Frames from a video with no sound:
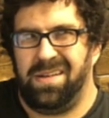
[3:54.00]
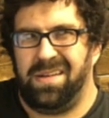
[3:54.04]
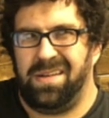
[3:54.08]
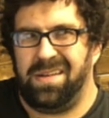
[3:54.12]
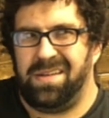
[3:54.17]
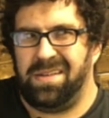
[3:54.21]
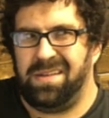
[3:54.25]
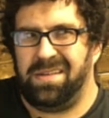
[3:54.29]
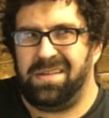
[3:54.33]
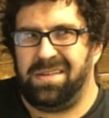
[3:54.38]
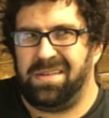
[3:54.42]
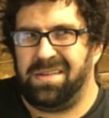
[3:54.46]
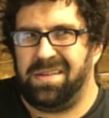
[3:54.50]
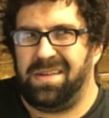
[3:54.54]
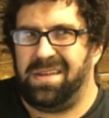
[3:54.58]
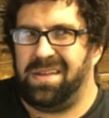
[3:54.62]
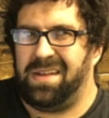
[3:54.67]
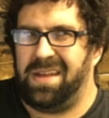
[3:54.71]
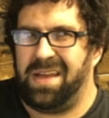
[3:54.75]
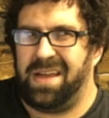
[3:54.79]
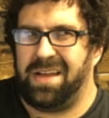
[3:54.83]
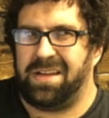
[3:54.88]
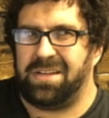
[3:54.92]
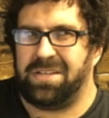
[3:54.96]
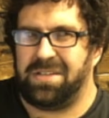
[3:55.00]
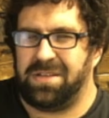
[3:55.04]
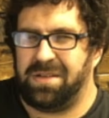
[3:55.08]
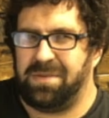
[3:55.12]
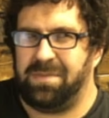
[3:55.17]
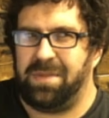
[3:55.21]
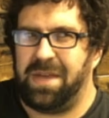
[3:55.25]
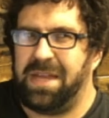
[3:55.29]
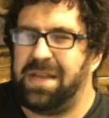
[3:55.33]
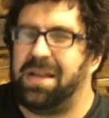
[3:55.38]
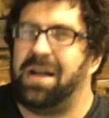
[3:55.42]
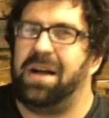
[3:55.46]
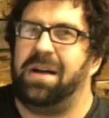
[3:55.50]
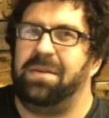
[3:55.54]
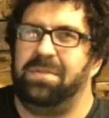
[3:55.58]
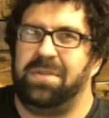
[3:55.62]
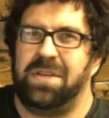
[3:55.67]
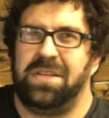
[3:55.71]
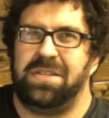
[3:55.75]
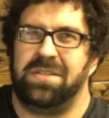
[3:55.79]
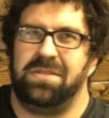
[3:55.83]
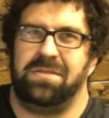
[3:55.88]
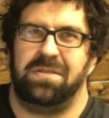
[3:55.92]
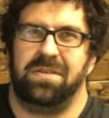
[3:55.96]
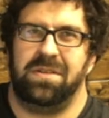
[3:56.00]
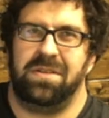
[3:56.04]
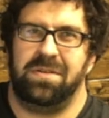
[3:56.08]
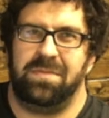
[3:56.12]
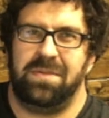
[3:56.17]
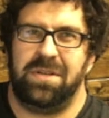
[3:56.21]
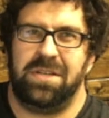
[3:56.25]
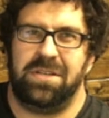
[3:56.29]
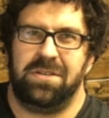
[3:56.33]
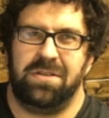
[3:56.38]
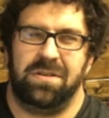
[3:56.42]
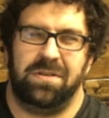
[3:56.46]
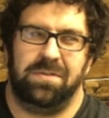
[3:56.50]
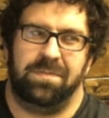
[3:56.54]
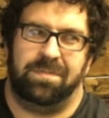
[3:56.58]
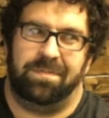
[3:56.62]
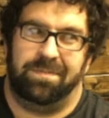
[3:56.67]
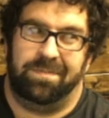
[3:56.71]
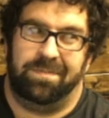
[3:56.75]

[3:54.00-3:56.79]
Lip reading: it actually may not be too good to be true.